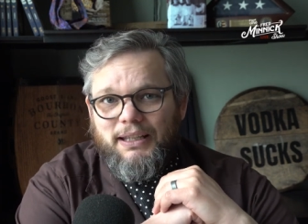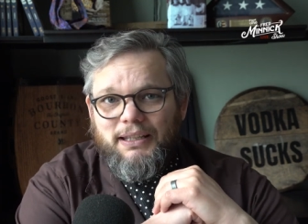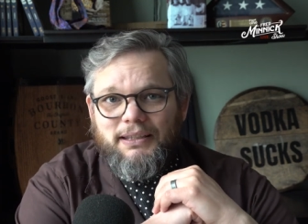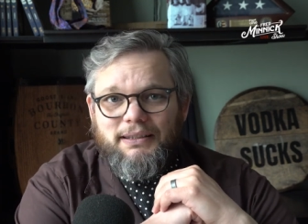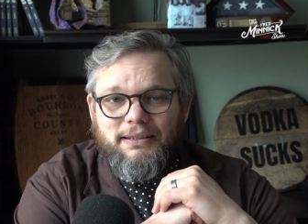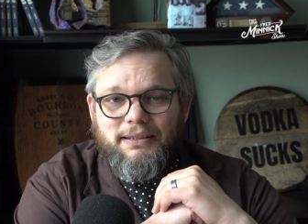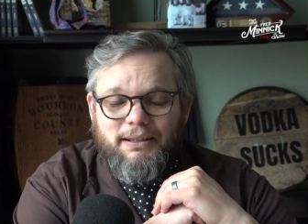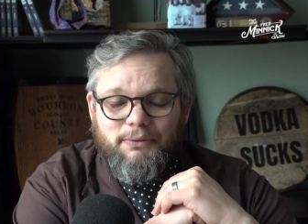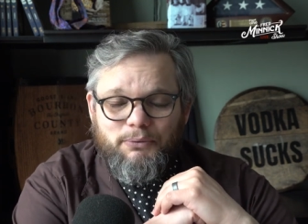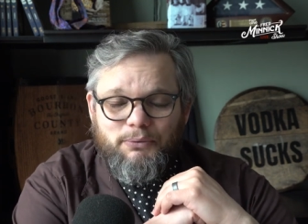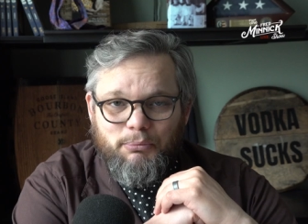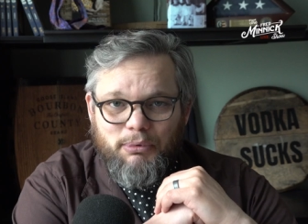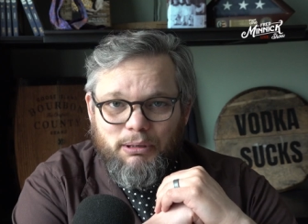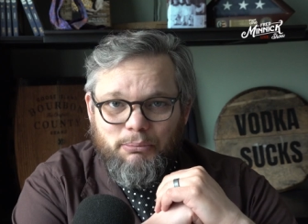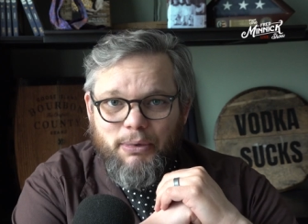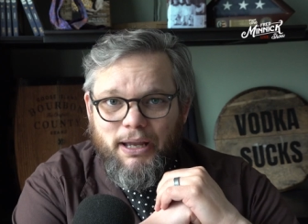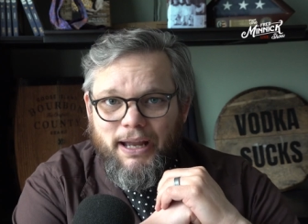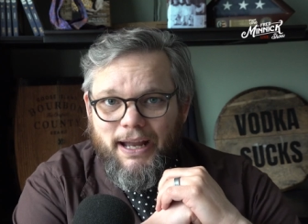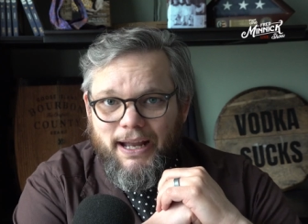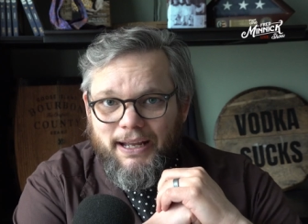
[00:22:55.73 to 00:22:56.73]
That would be
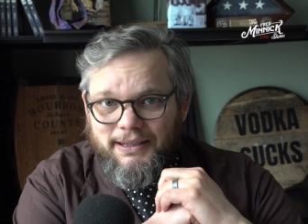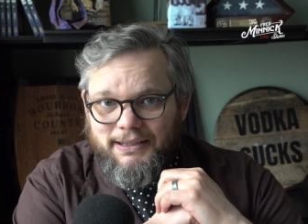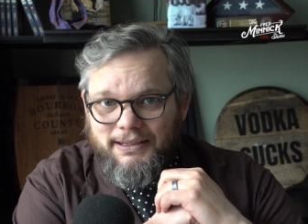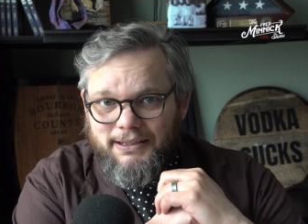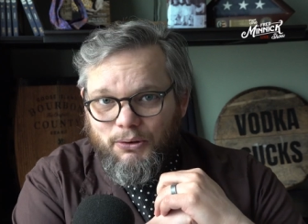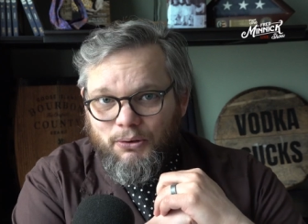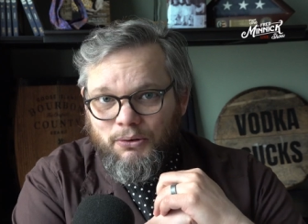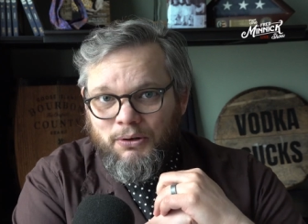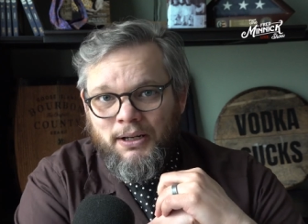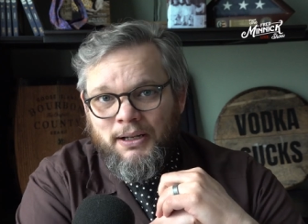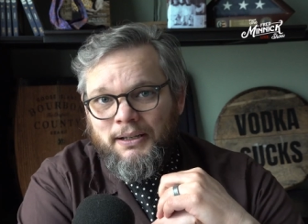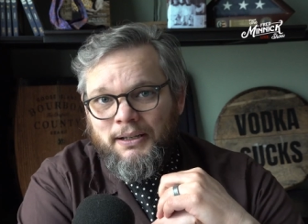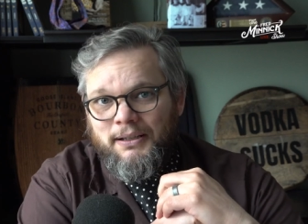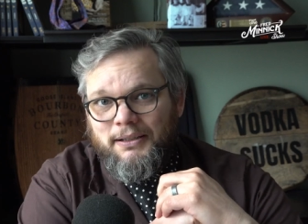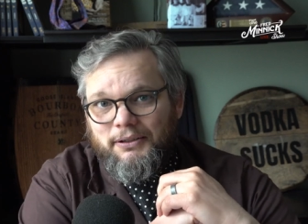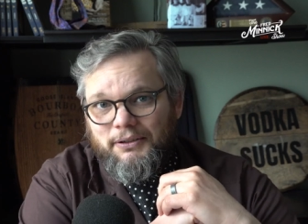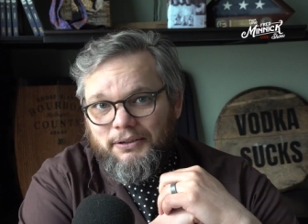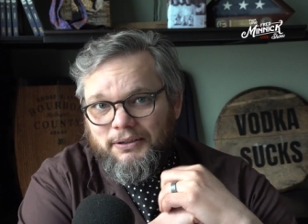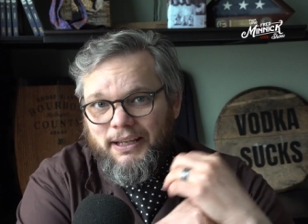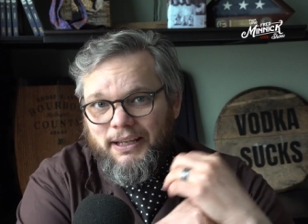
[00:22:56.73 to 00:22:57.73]
bad. So
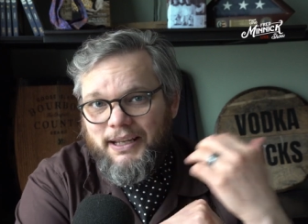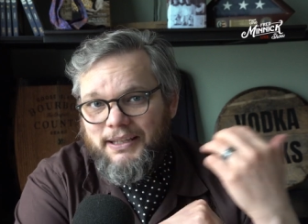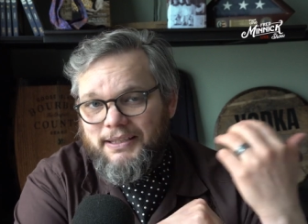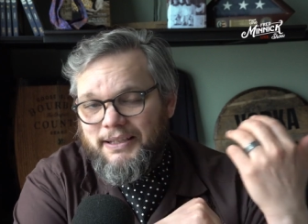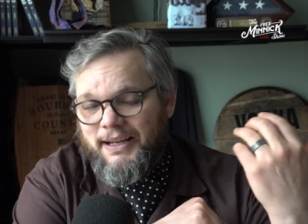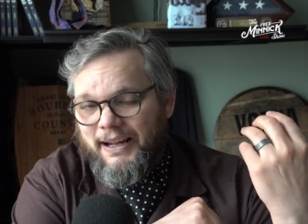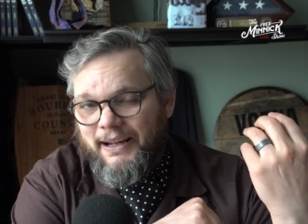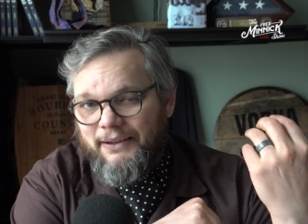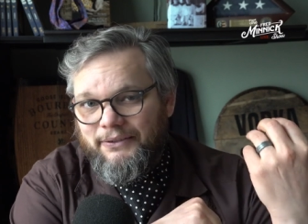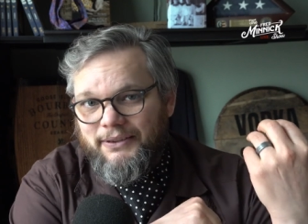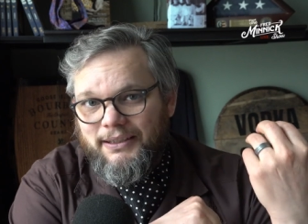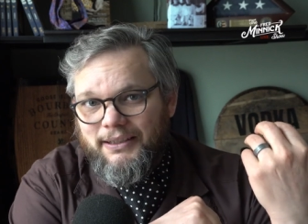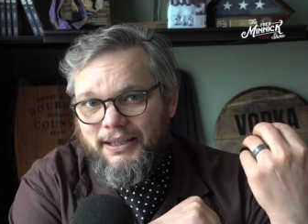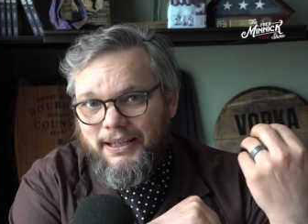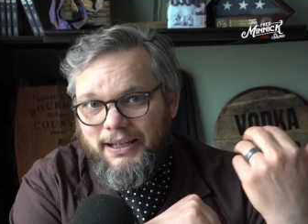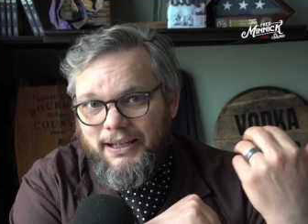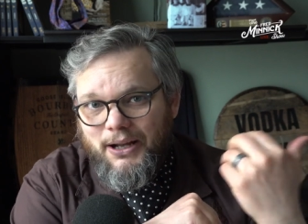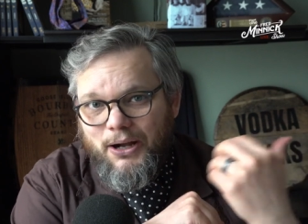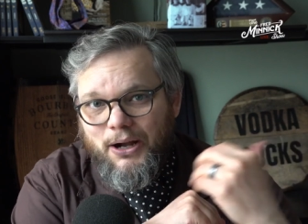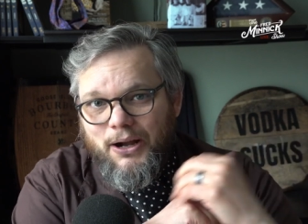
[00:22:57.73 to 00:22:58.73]
there are days I have to
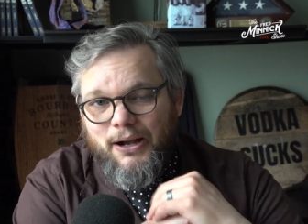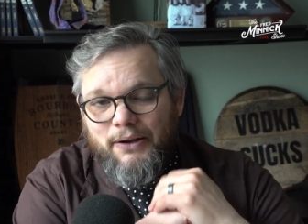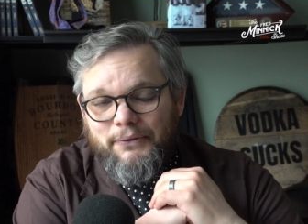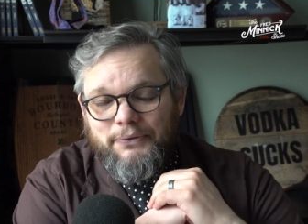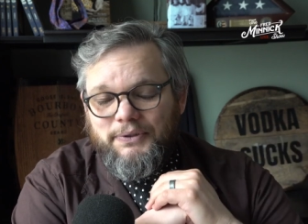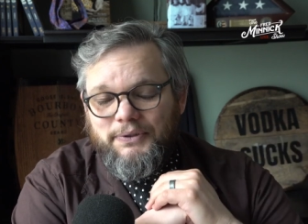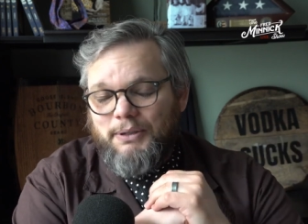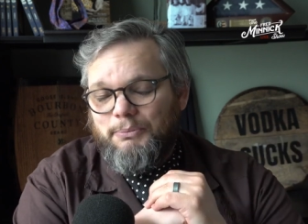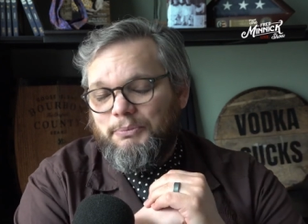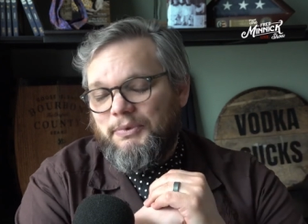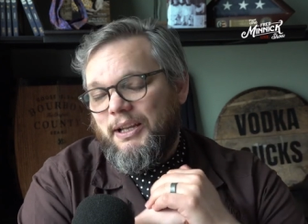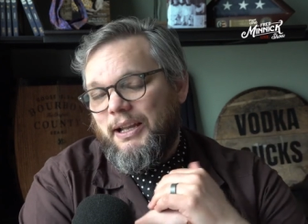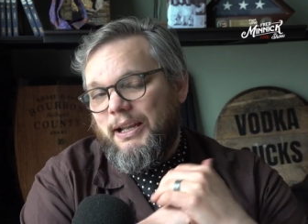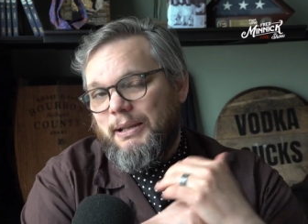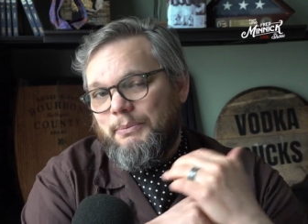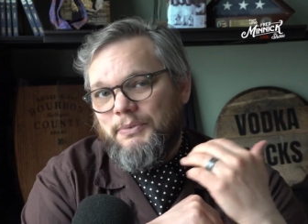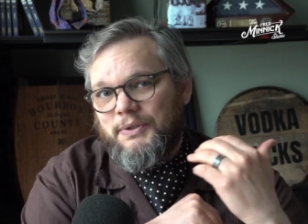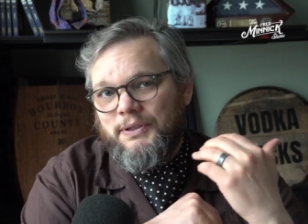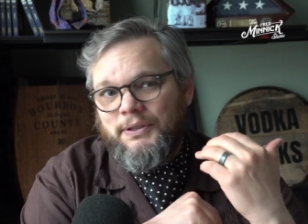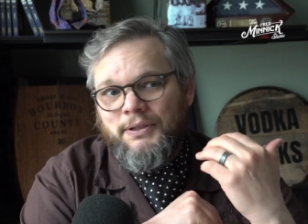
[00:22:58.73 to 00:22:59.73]
take off.
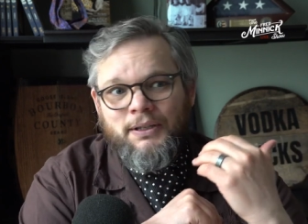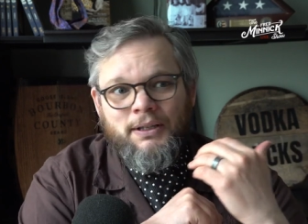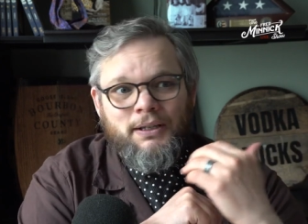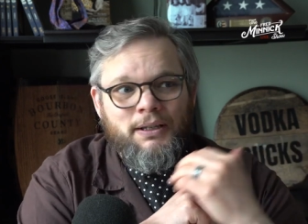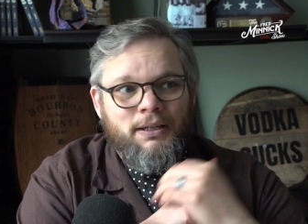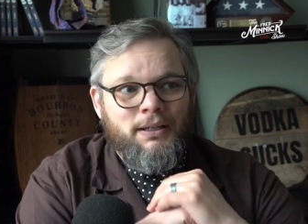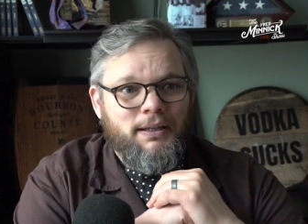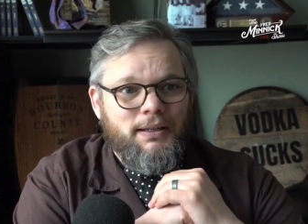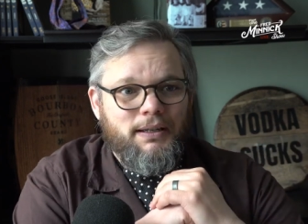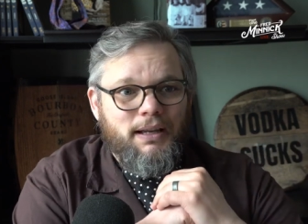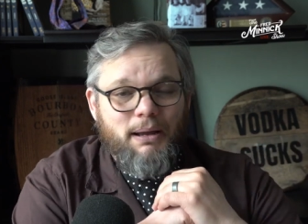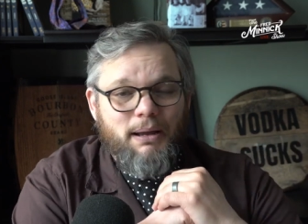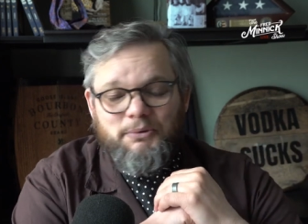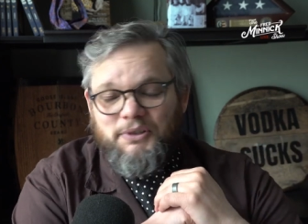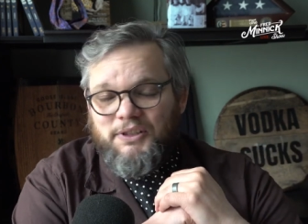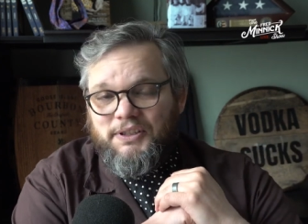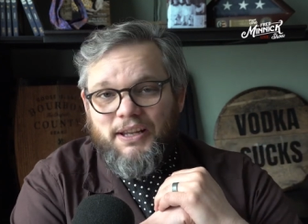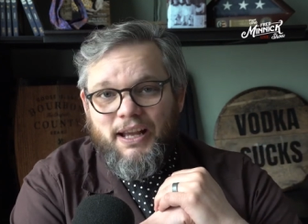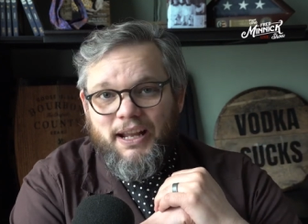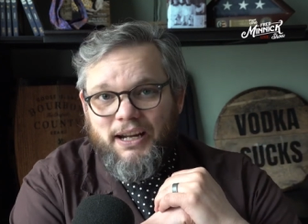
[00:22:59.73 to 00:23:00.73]
Sometimes I'm
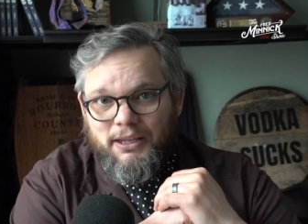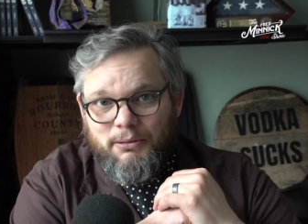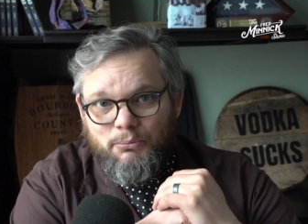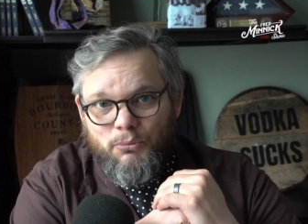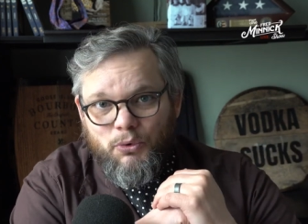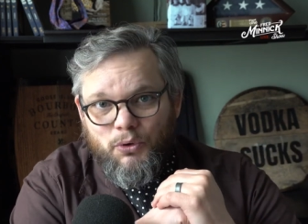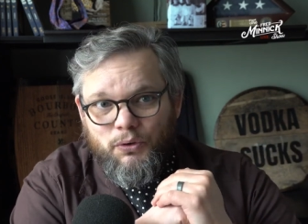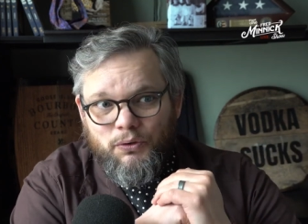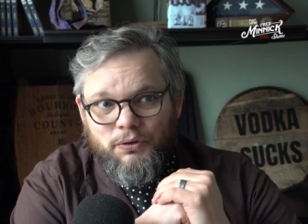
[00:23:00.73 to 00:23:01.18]
just not in the mood